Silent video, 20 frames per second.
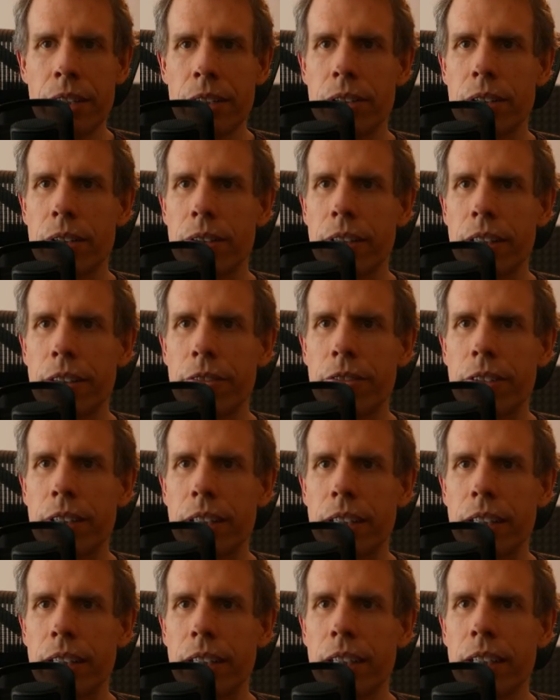So if
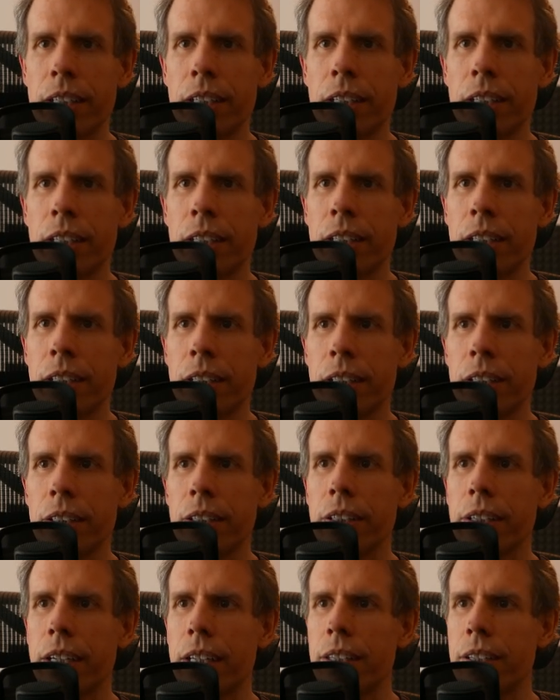I
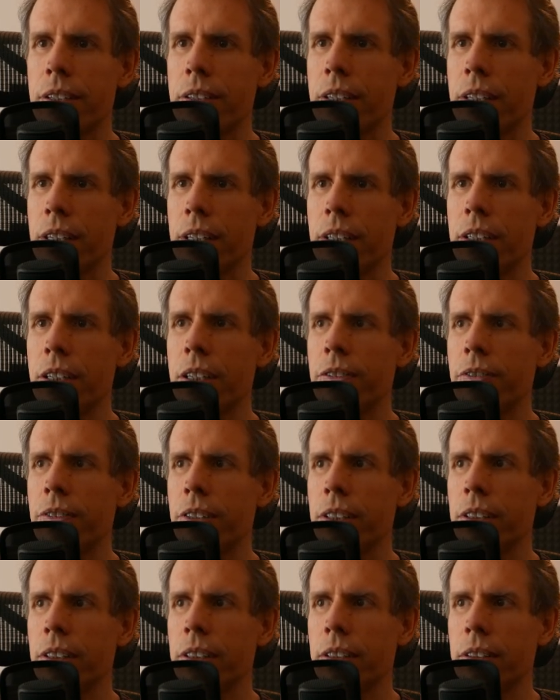look at this in the near
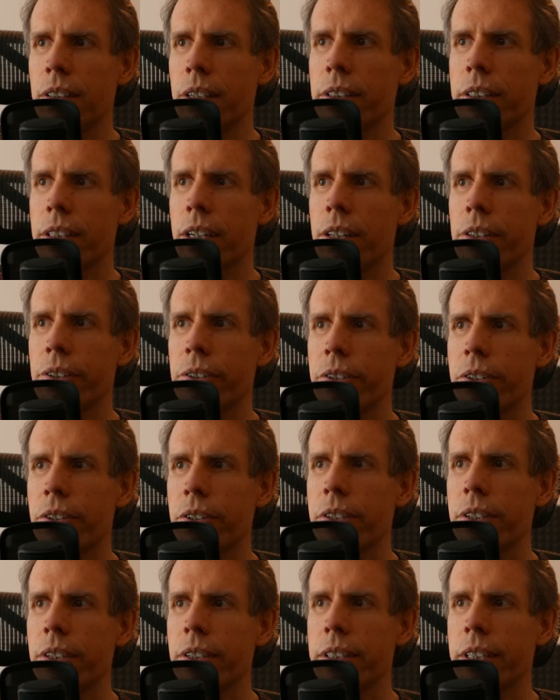field, all the colors are
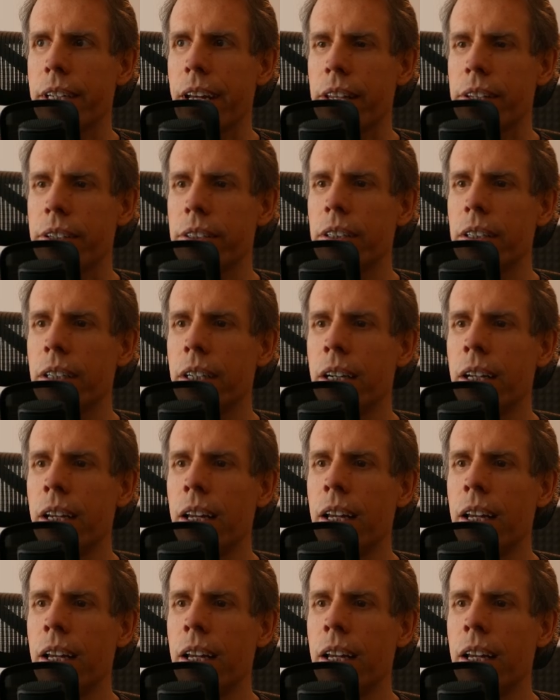still together.